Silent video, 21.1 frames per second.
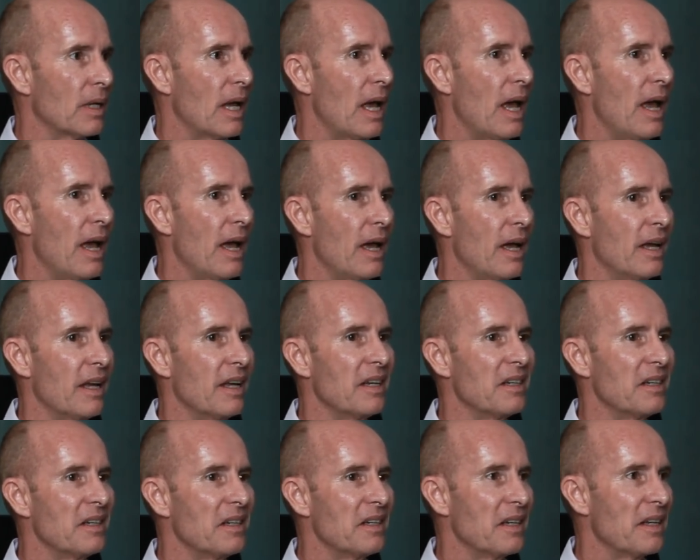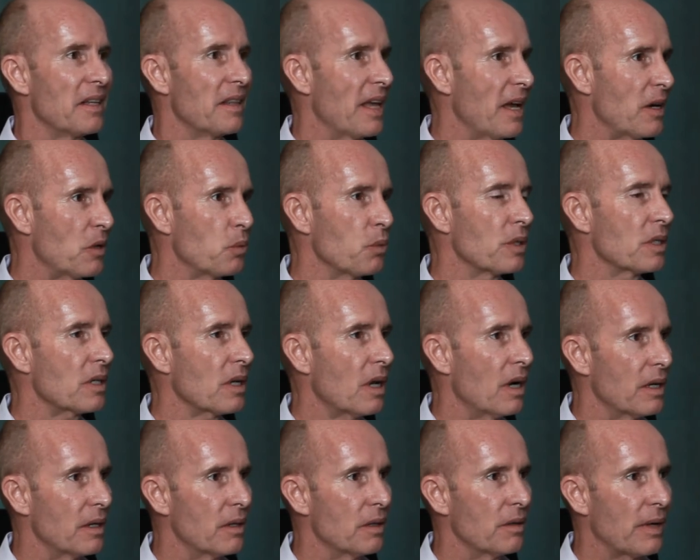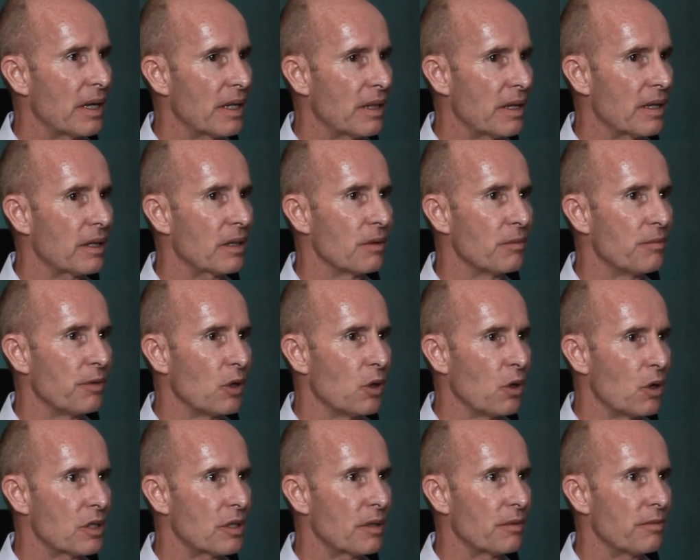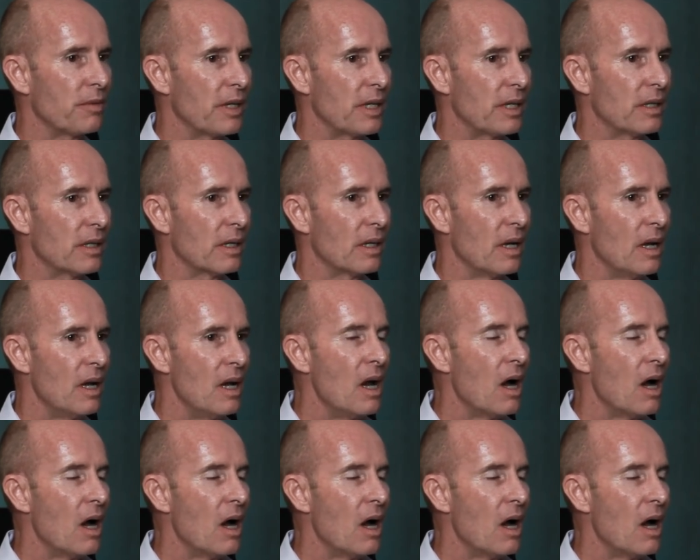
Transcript: And that was kind of, I think, the philosophy that